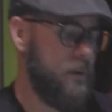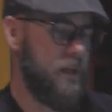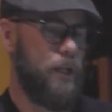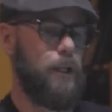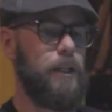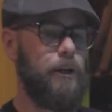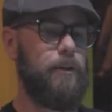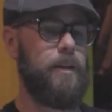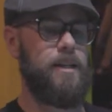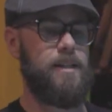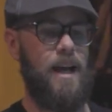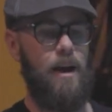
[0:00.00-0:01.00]
going to clear
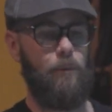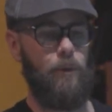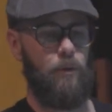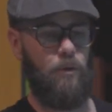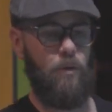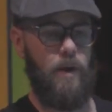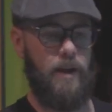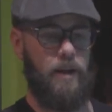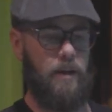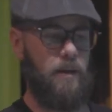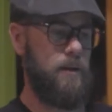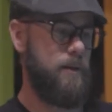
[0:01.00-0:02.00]
these out real quick
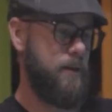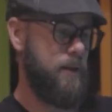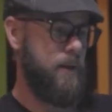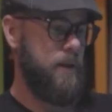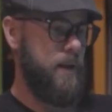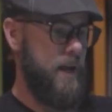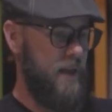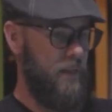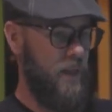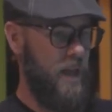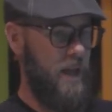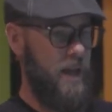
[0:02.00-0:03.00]
and
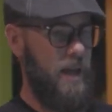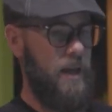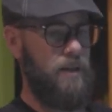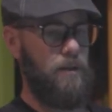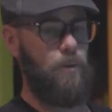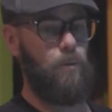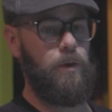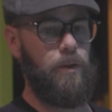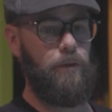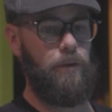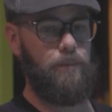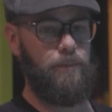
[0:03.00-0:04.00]
then
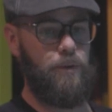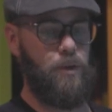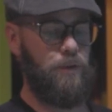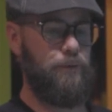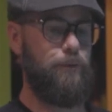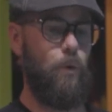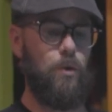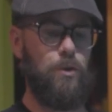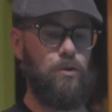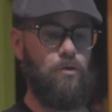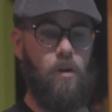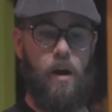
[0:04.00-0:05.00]
we'll just
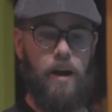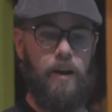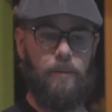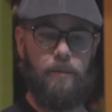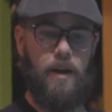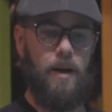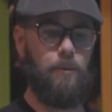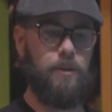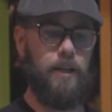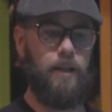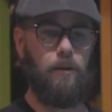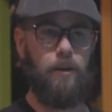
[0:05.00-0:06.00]
force dry them and we'll
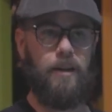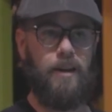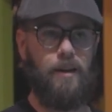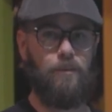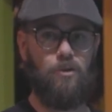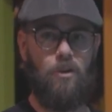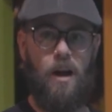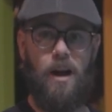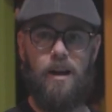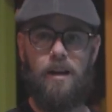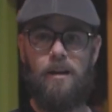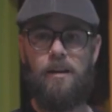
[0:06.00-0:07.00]
take a look at them
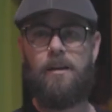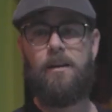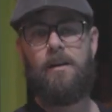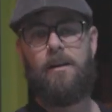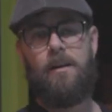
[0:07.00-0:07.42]
dry, see